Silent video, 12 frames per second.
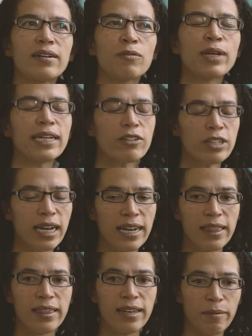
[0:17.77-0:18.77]
When I try
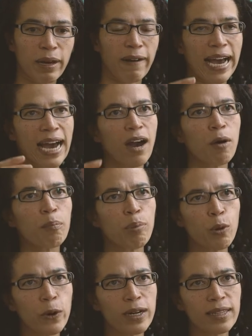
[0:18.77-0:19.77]
to think about how
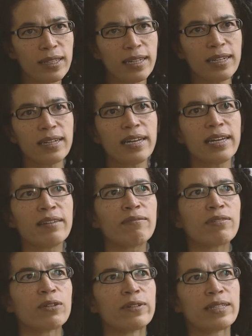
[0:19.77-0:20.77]
Portland
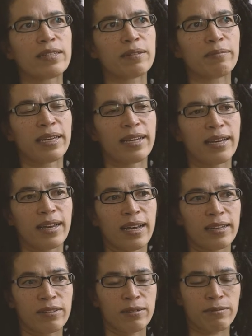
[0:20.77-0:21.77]
influenced me
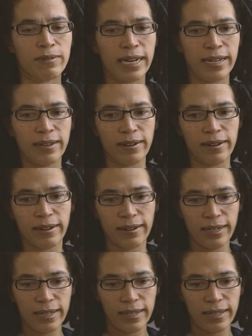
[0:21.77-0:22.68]
as a writer,